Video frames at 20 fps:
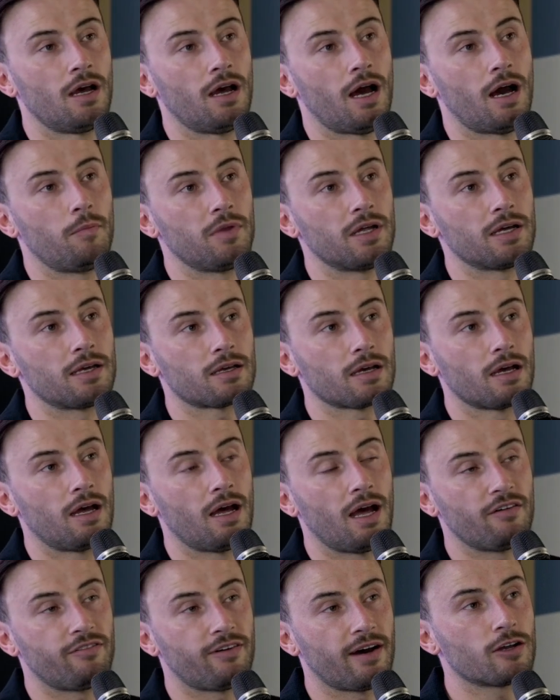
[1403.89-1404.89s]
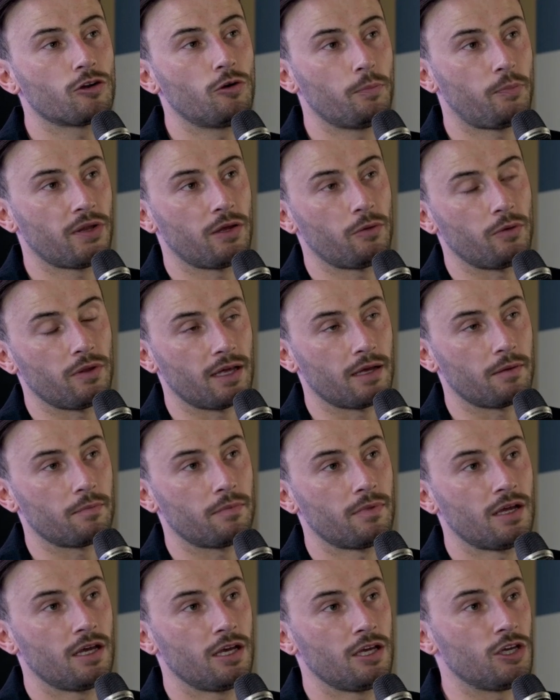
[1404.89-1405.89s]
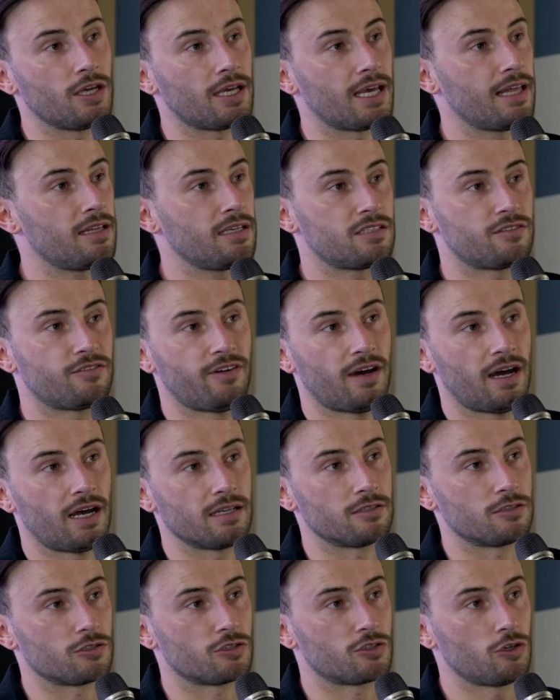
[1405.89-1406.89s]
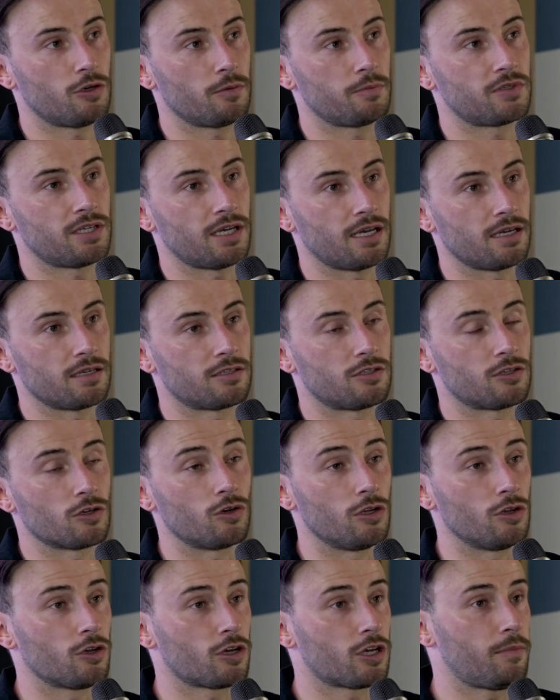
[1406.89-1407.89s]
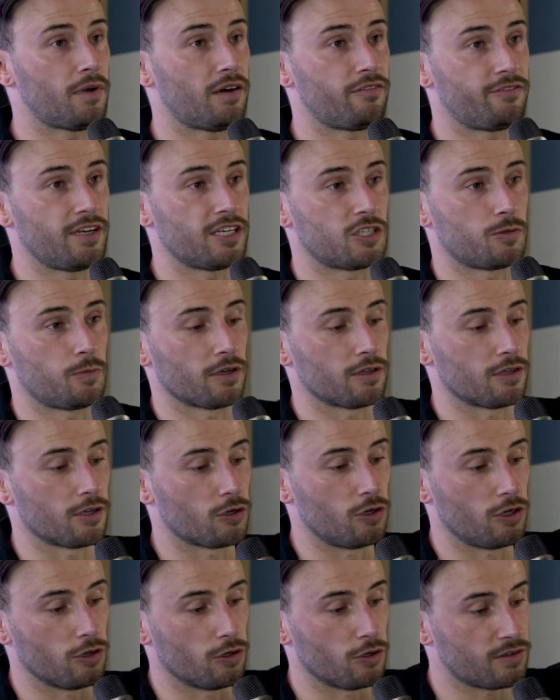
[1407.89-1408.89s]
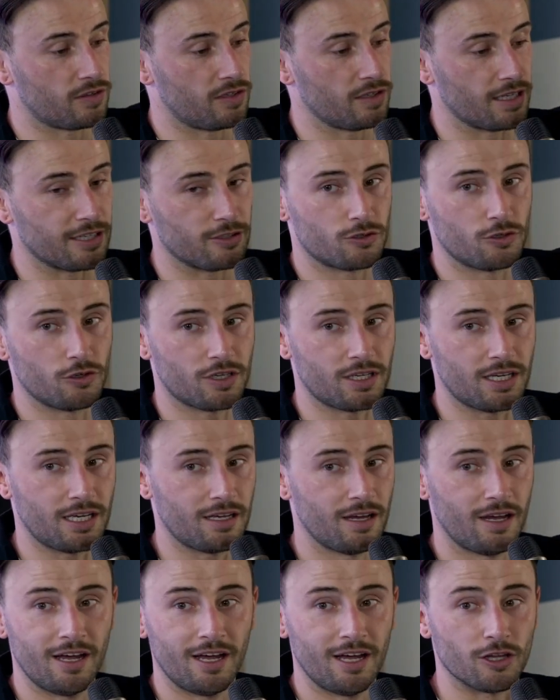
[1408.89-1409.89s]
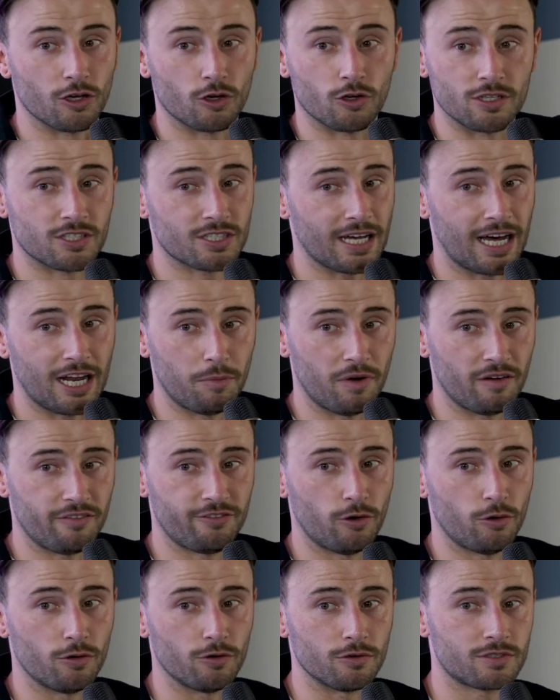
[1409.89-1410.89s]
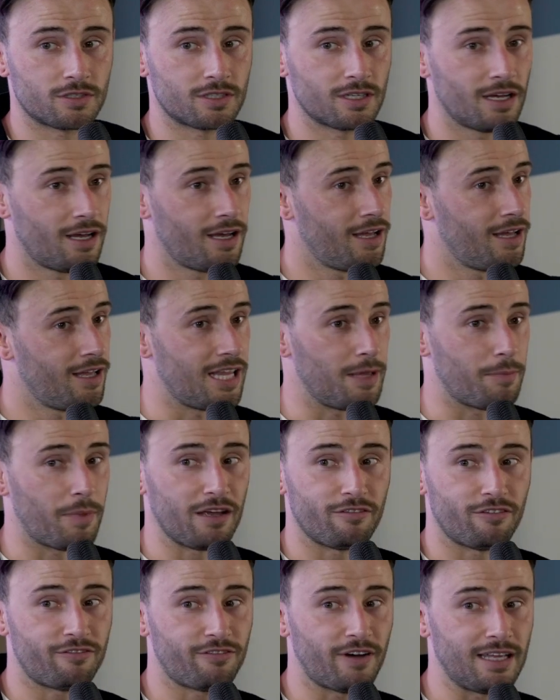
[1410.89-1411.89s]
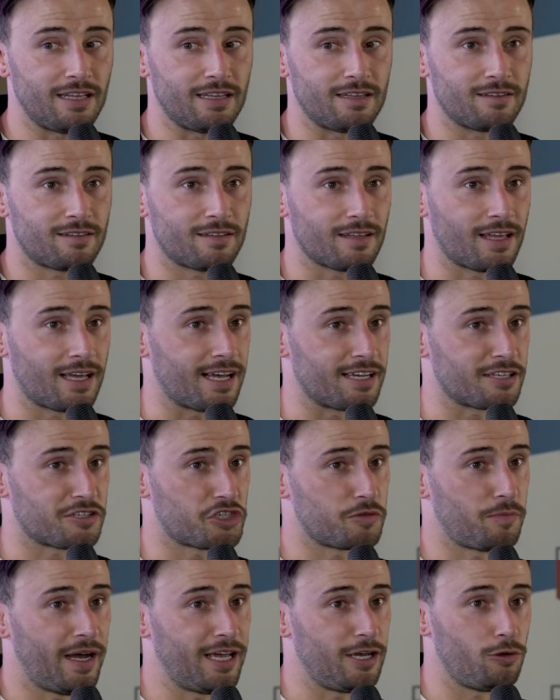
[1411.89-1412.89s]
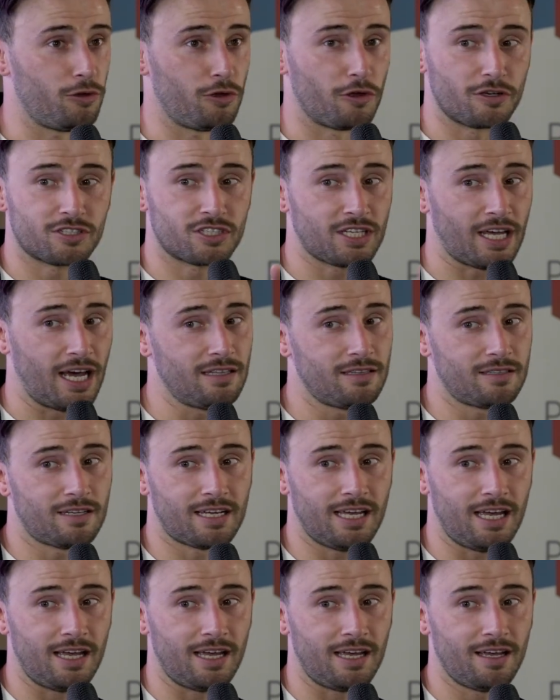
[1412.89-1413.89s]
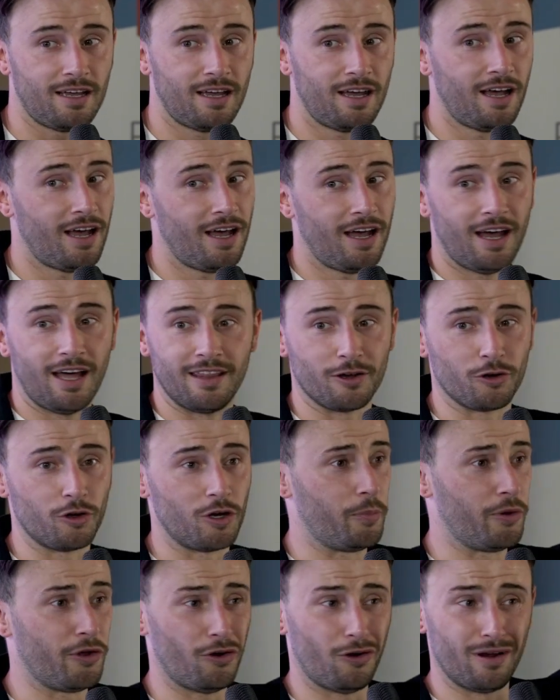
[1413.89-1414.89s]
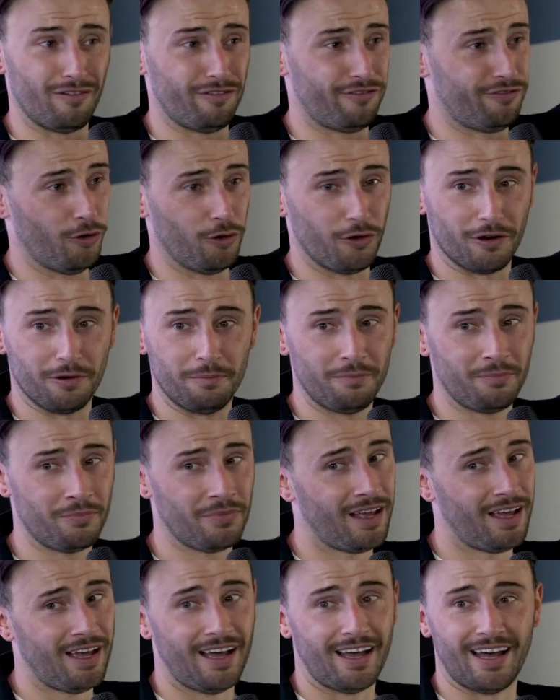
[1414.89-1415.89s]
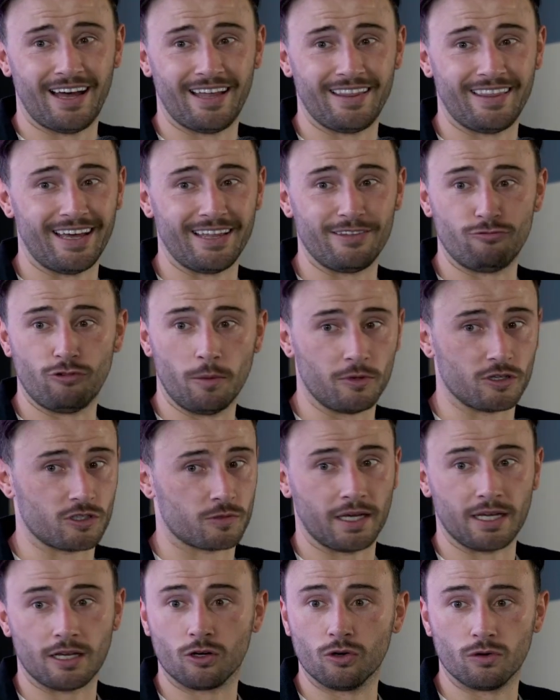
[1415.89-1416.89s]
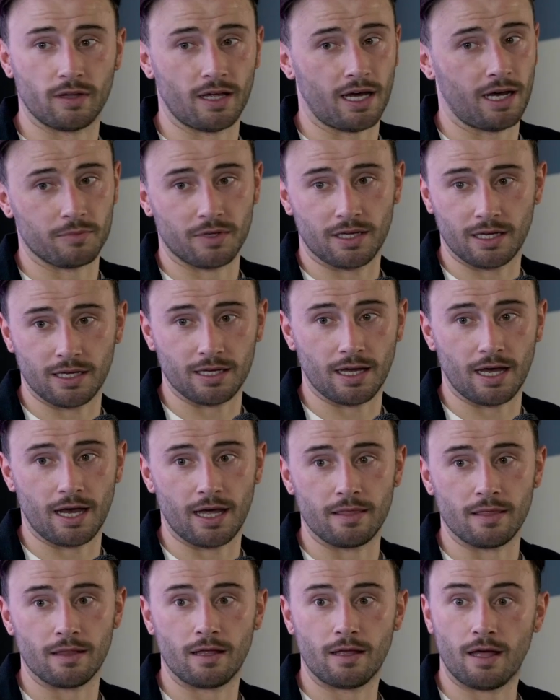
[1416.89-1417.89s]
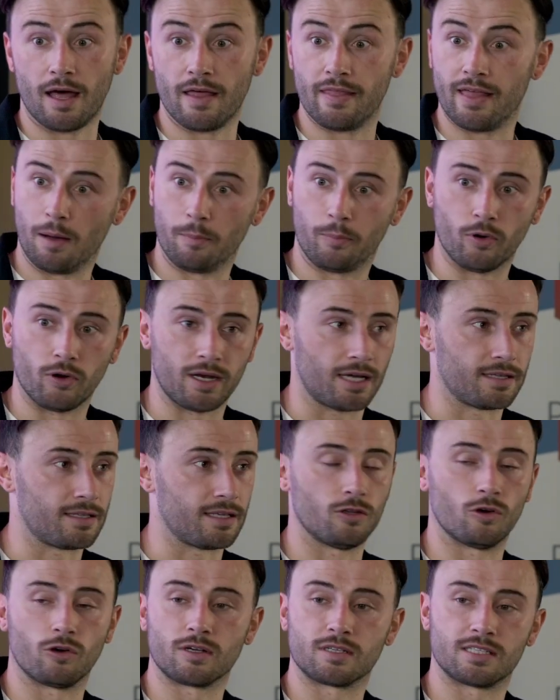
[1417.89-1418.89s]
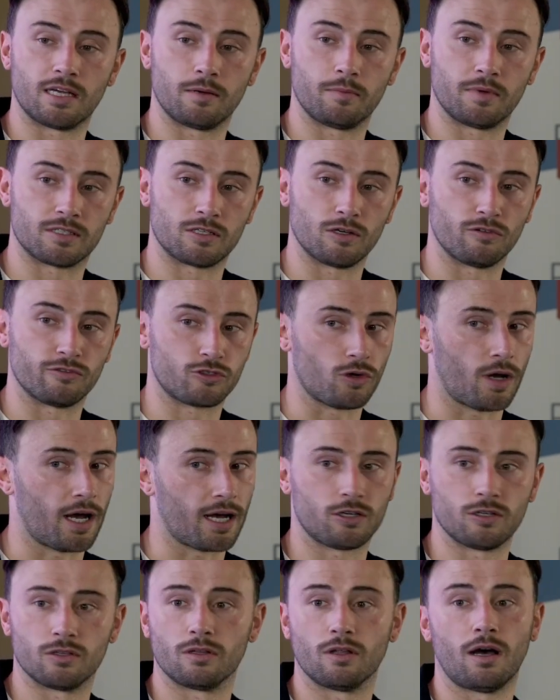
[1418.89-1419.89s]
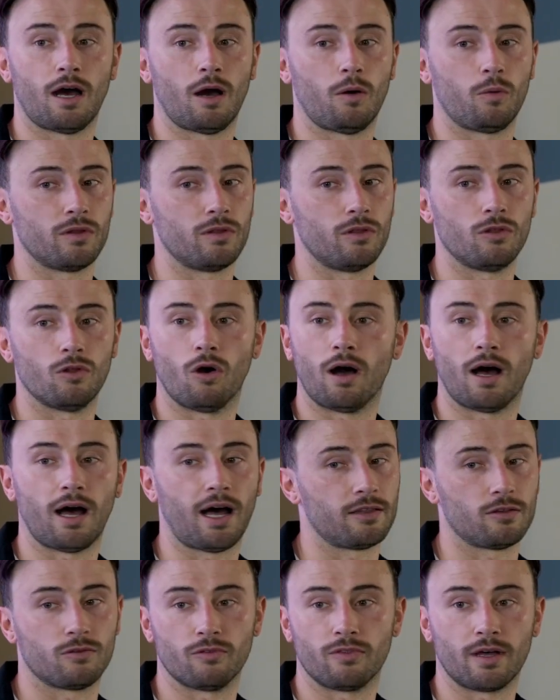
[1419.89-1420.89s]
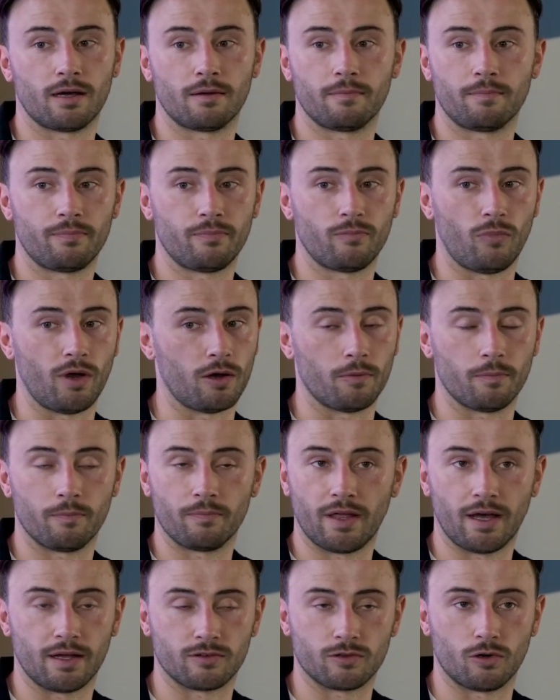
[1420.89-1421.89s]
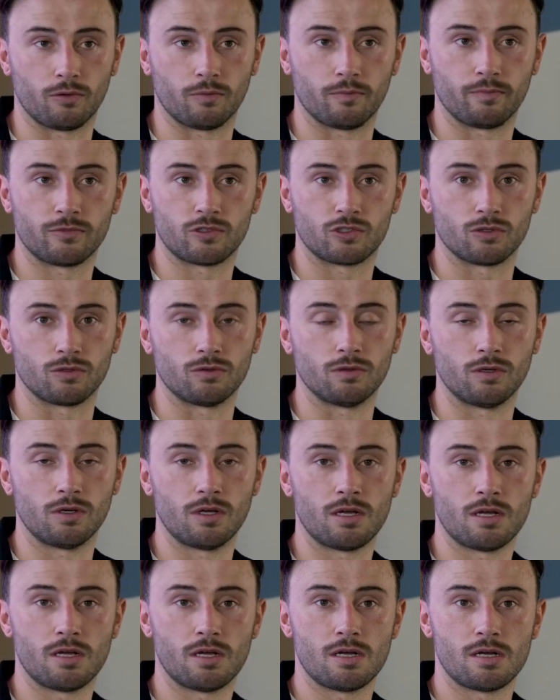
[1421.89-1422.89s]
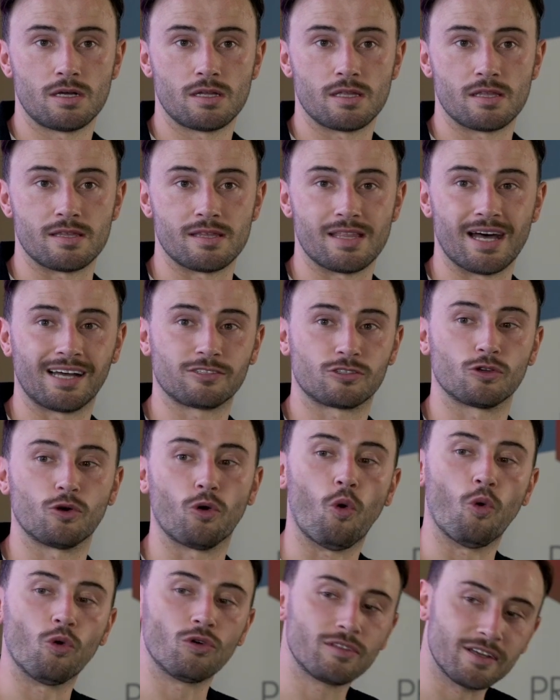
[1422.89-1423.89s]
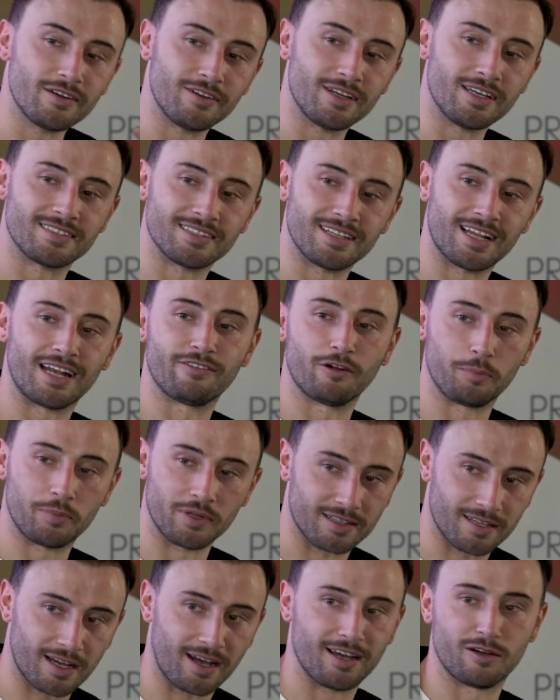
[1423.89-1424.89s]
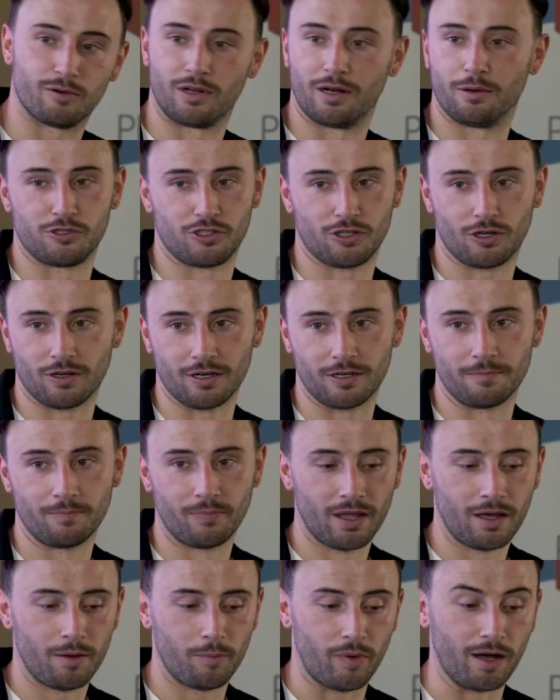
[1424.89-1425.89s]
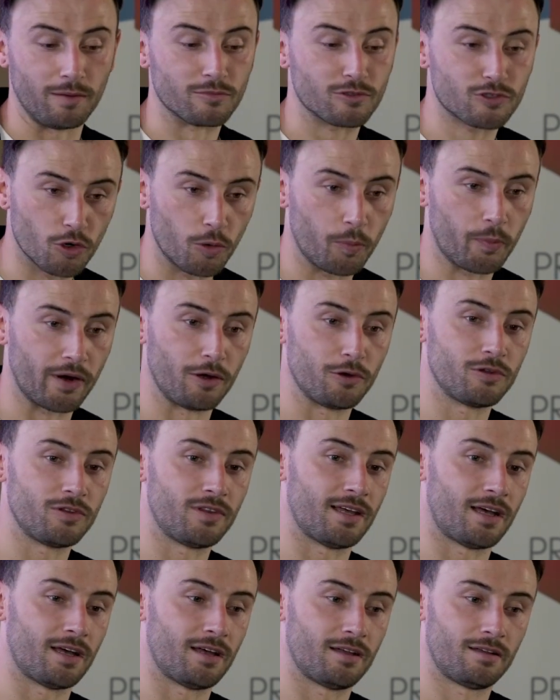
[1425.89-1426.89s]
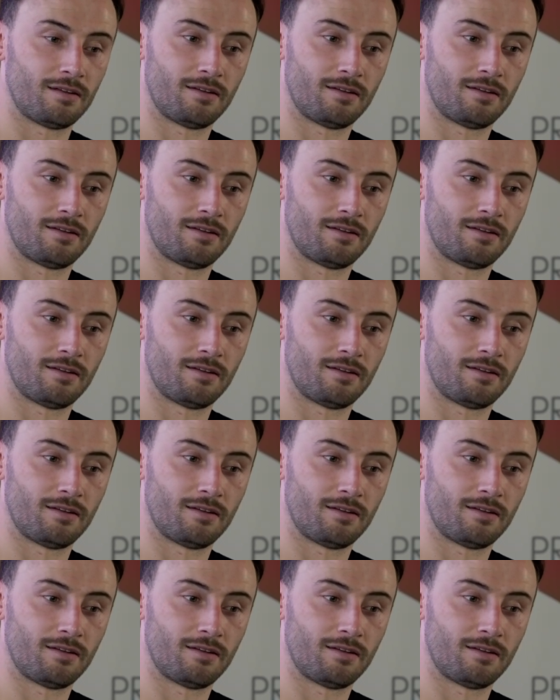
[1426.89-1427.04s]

I'm like, if I go and play with them, you get these fans are so obsessed, they're going to look at my Facebook, they're going to look to like 2K, they're going to scan all my photos, they might find like a smile looks kind of gay, they're going to put it on a forum, and then rumours might go that I'm gay, and at that point I did not accept myself, so I would not have handled that well at all. So that's the only reason I never played higher when I was younger. But I'm so proud that